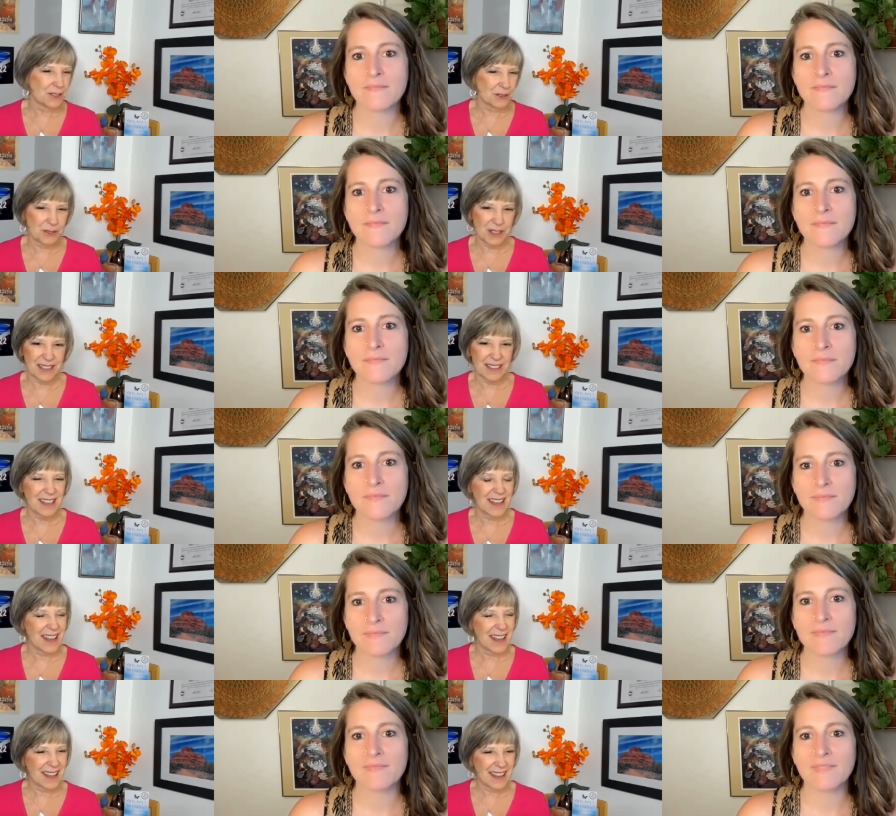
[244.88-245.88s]
Speaker 1: do it.
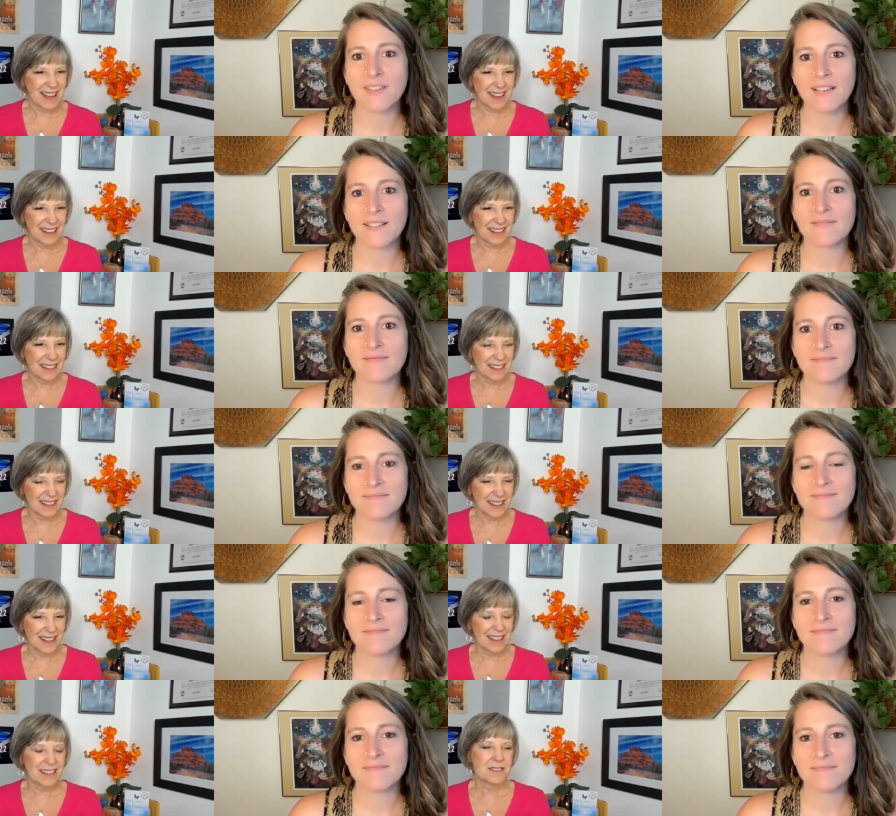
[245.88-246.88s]
And
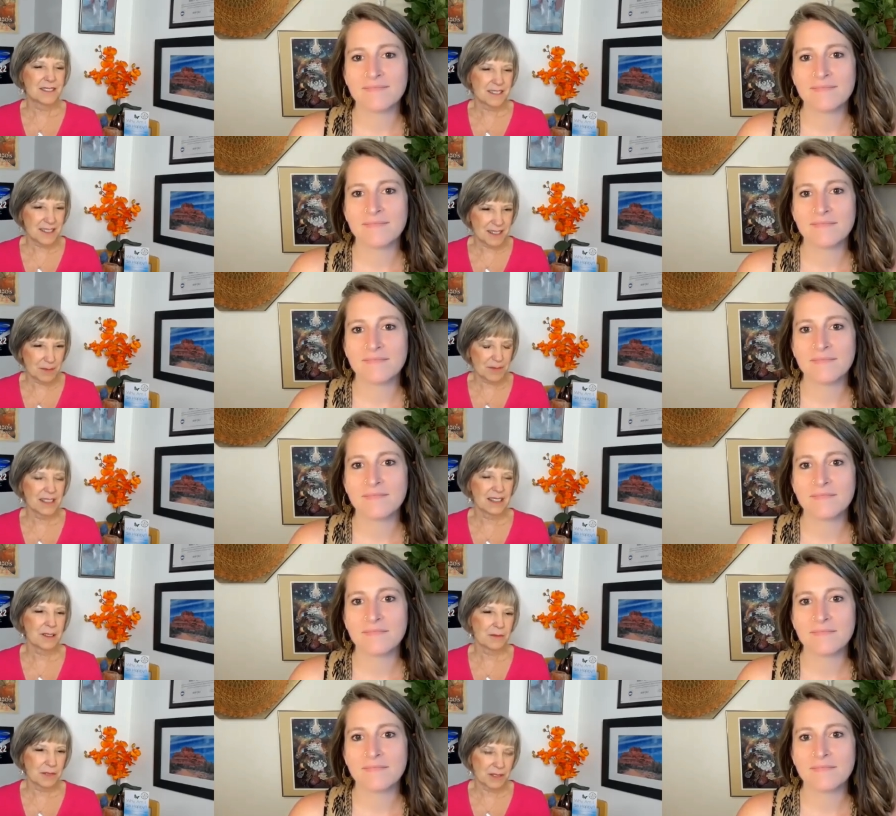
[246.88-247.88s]
it's just something I
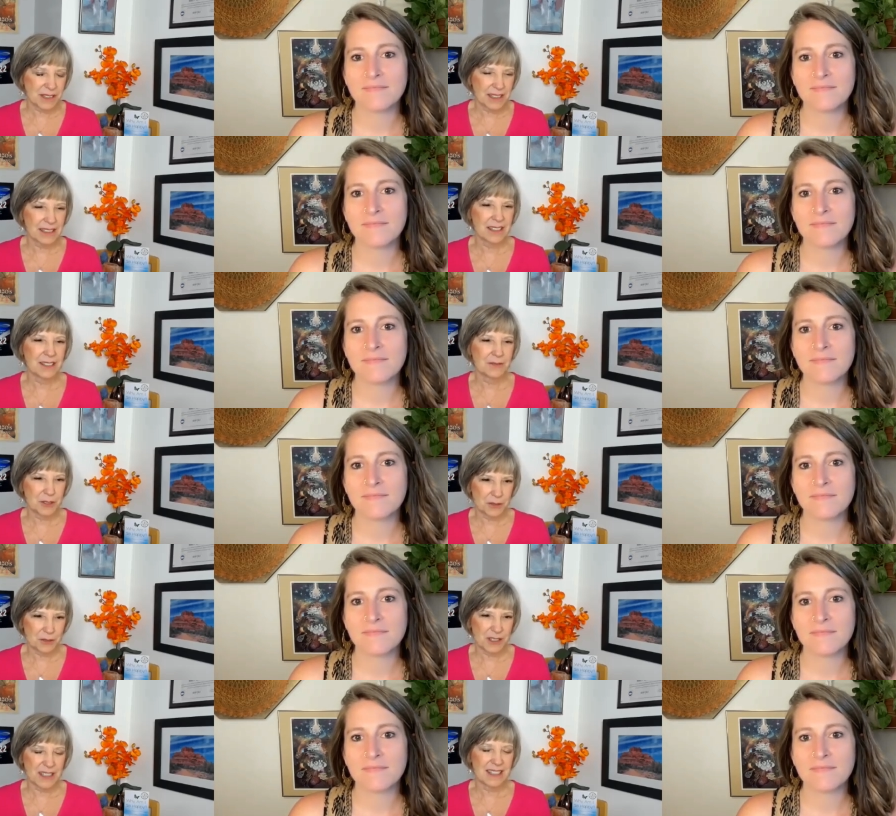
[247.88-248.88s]
really love
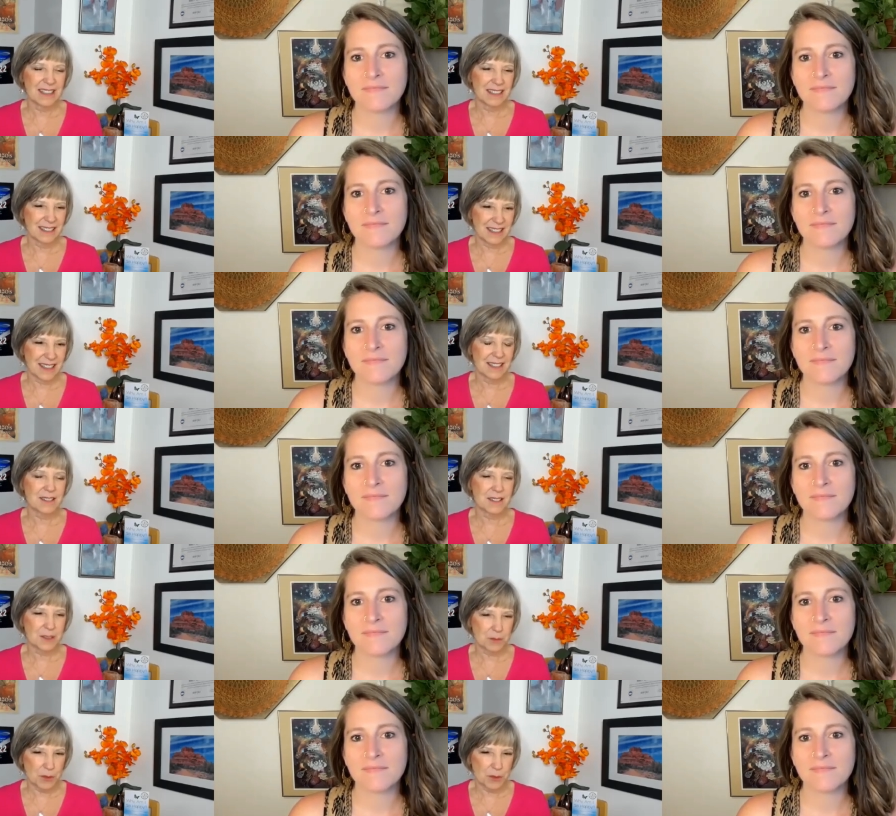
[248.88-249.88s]
doing and, and
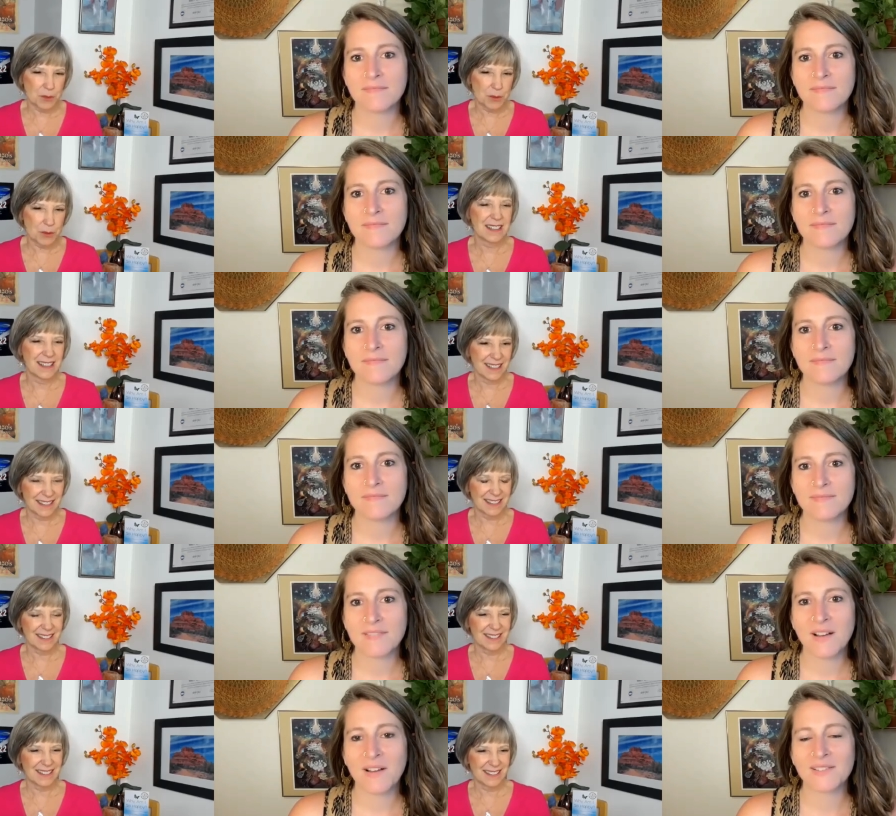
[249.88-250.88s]
supporting.
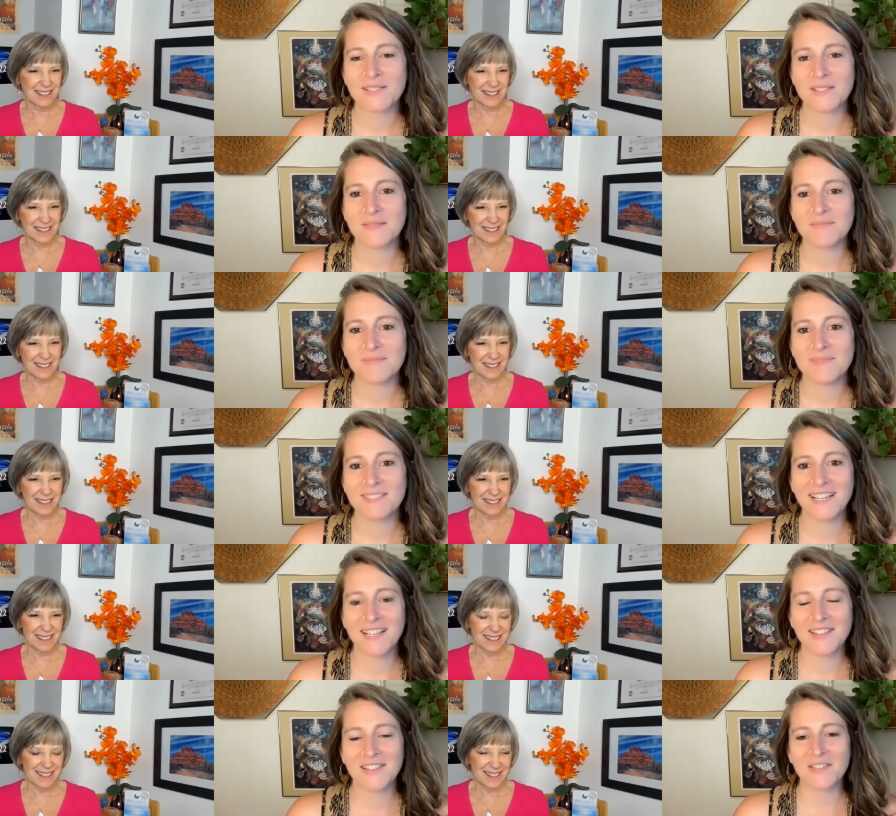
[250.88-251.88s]
Speaker 2: Awesome.
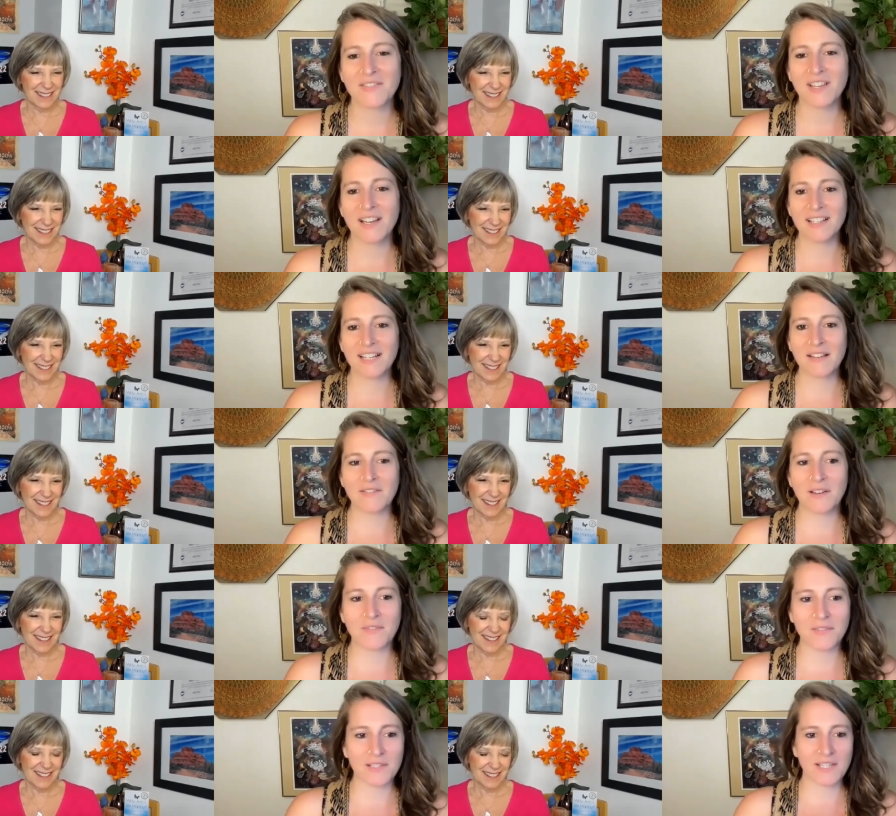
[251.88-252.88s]
Yeah, I love that. I,
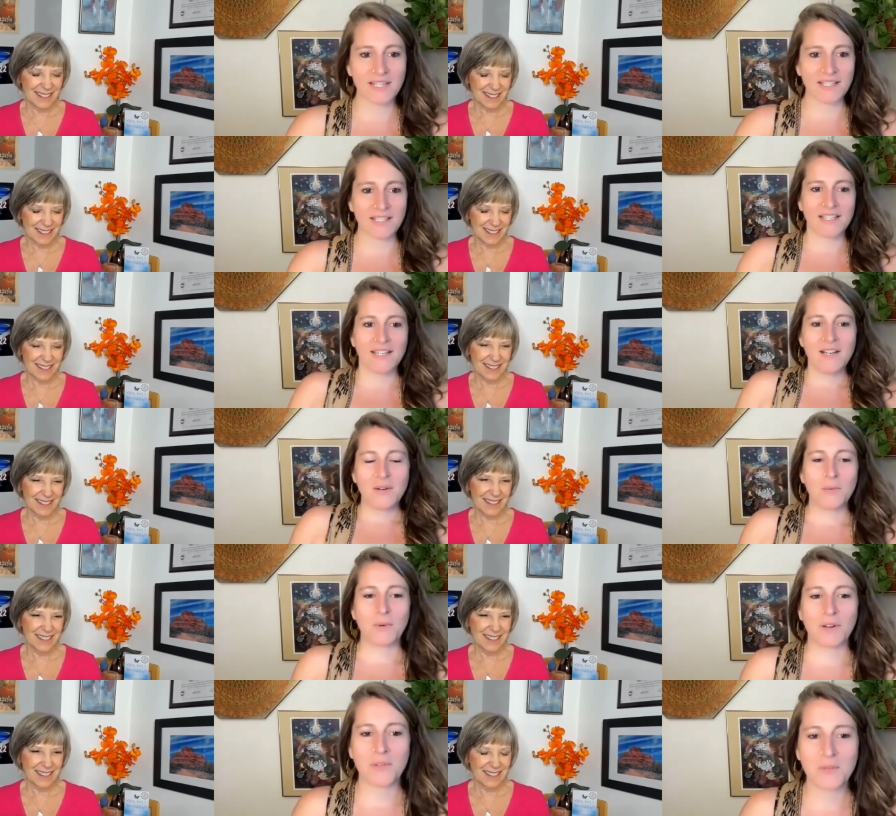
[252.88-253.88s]
I feel like
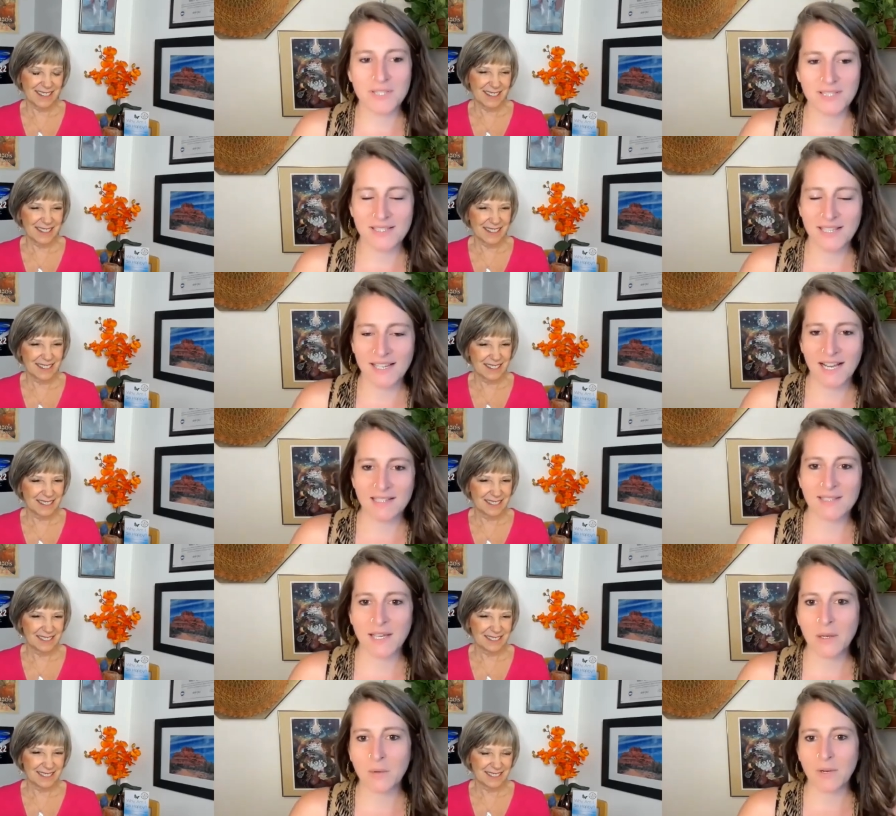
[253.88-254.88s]
one of the reasons I
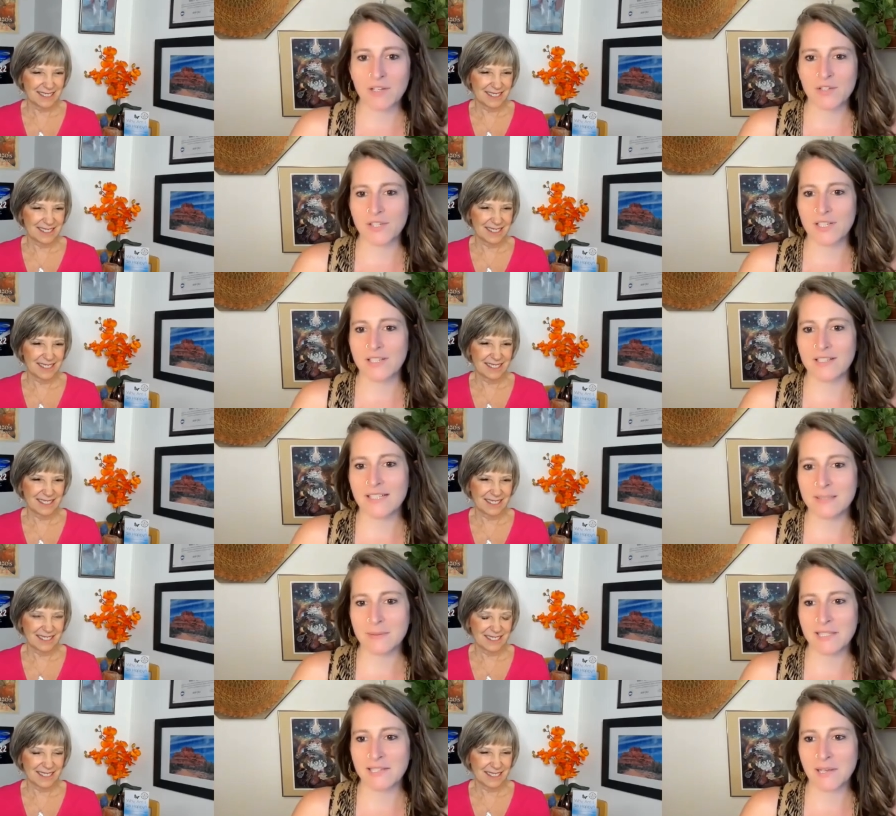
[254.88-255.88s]
asked that question
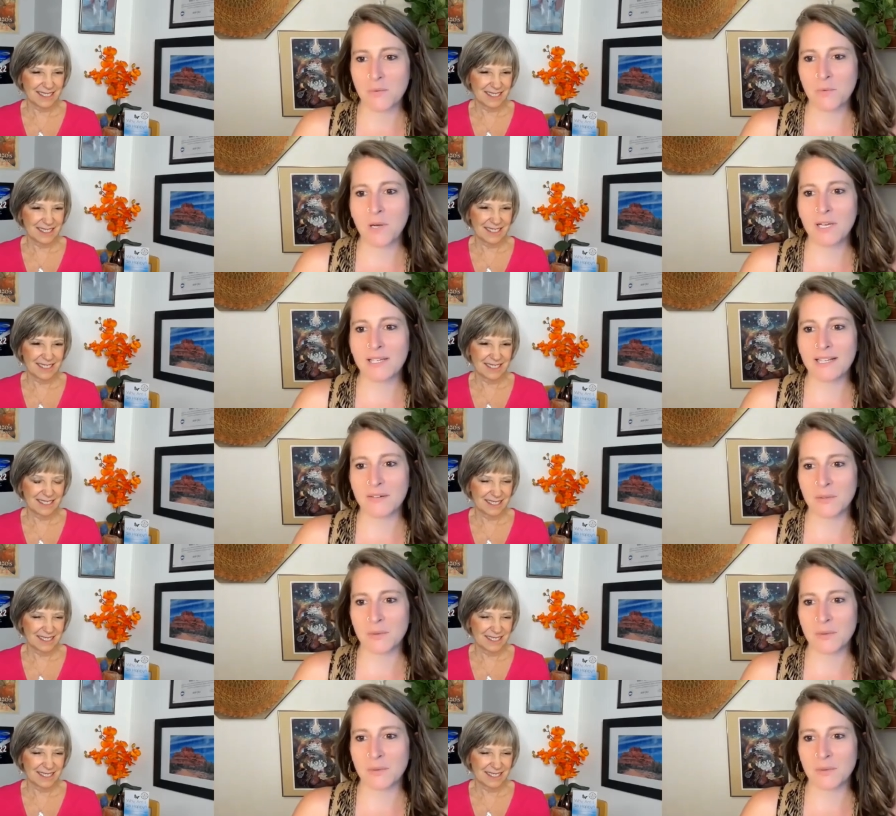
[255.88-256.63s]
is because I want